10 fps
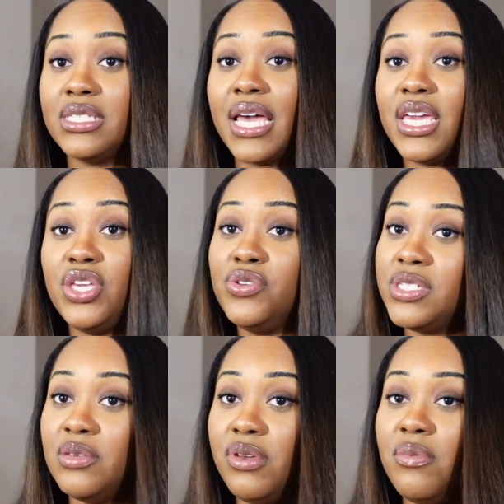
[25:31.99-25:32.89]
like it used
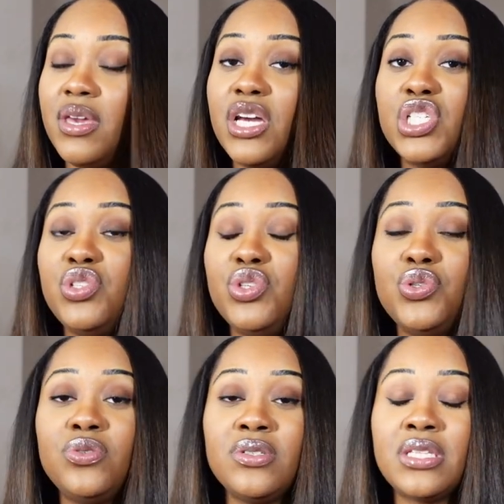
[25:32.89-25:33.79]
to be, because you
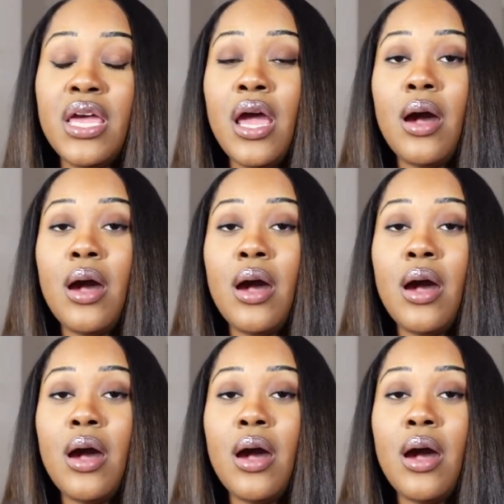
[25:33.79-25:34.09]
used